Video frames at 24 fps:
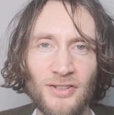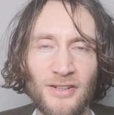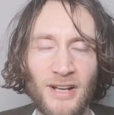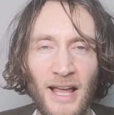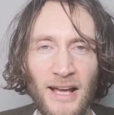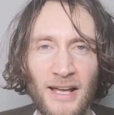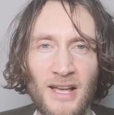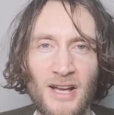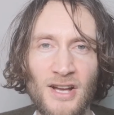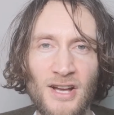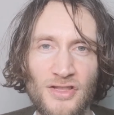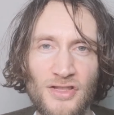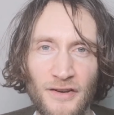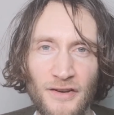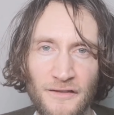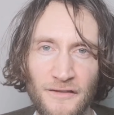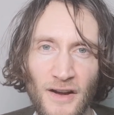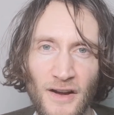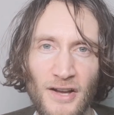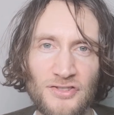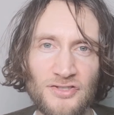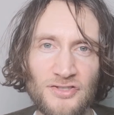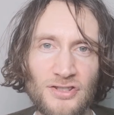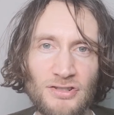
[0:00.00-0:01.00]
Like the
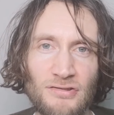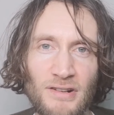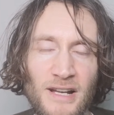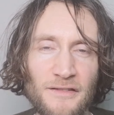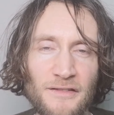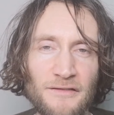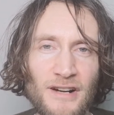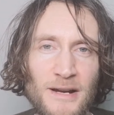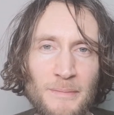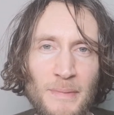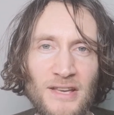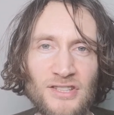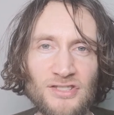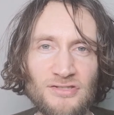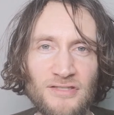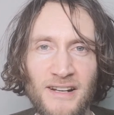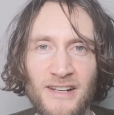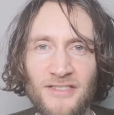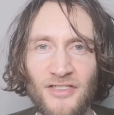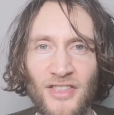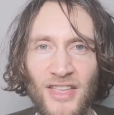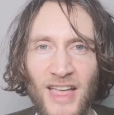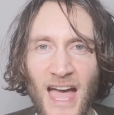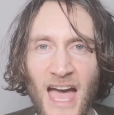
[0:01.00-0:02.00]
first degree of Freemasonry
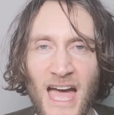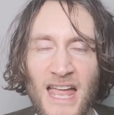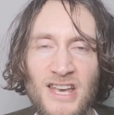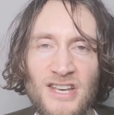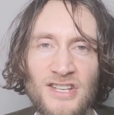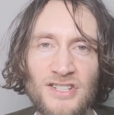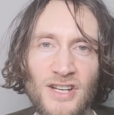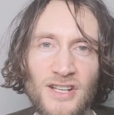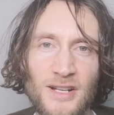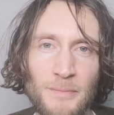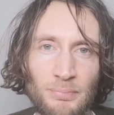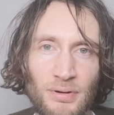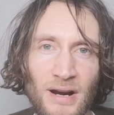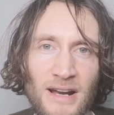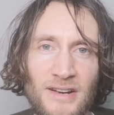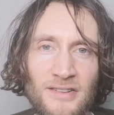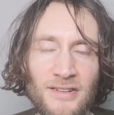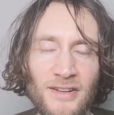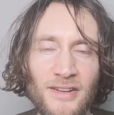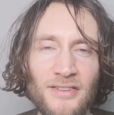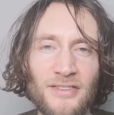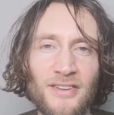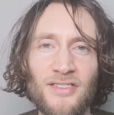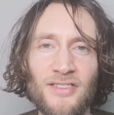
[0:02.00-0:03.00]
is the entered
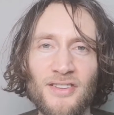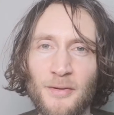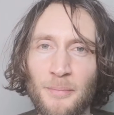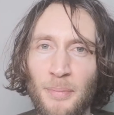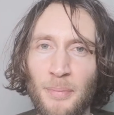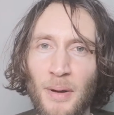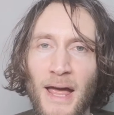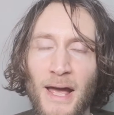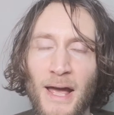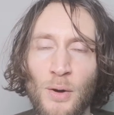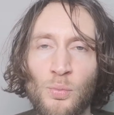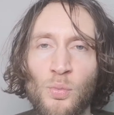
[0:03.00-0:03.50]
apprentice. This is a play on